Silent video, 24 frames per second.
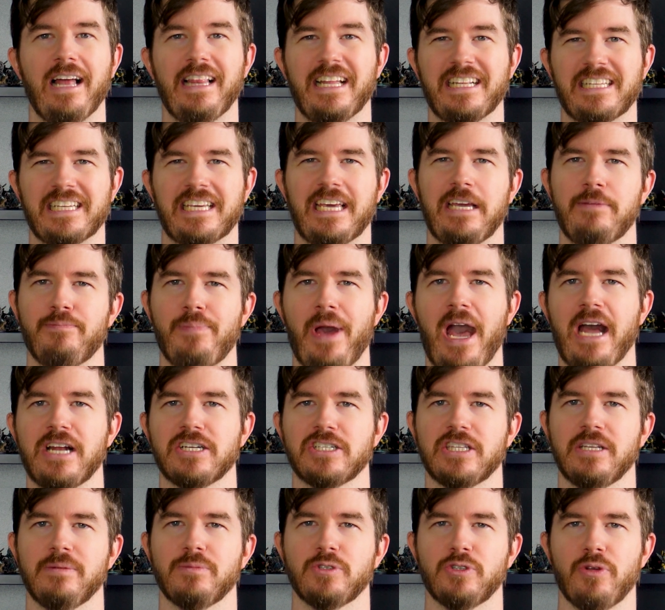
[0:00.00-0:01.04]
I like to kit
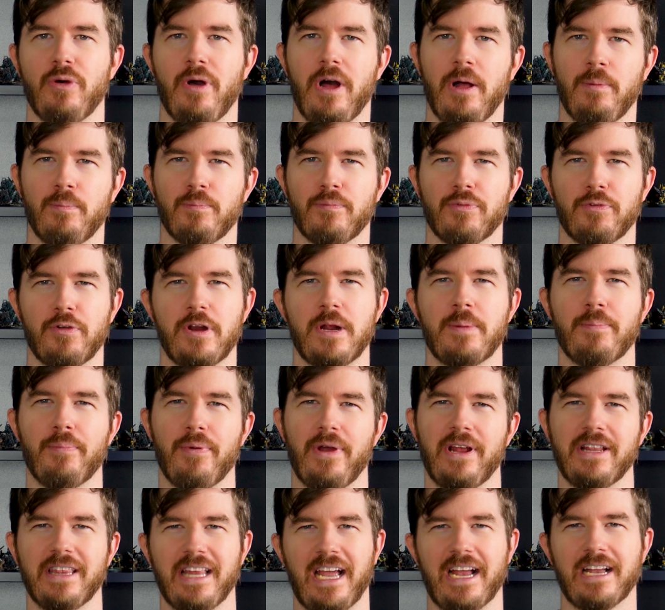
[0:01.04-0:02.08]
bash them, so I'll 3D
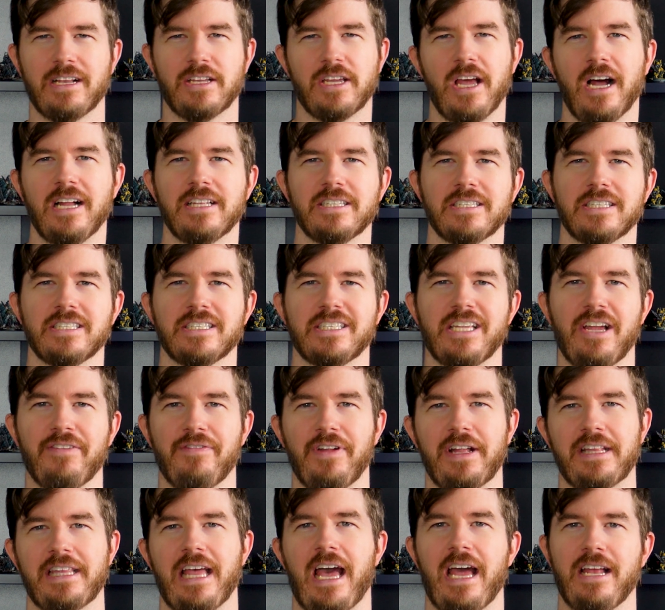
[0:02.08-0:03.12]
print like guns and stuff
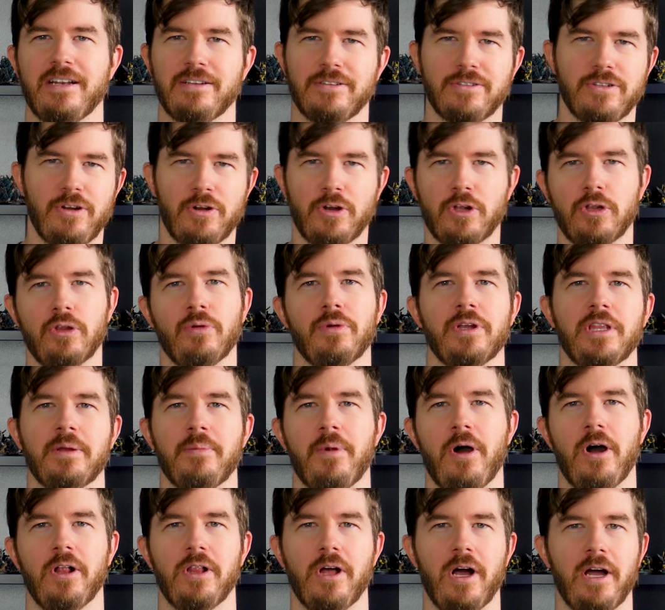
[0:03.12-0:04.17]
like that and start gluing
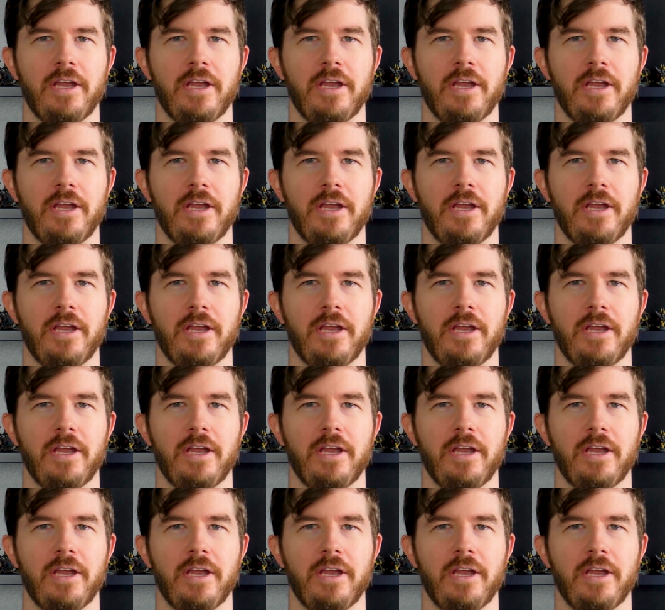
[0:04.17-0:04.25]
them all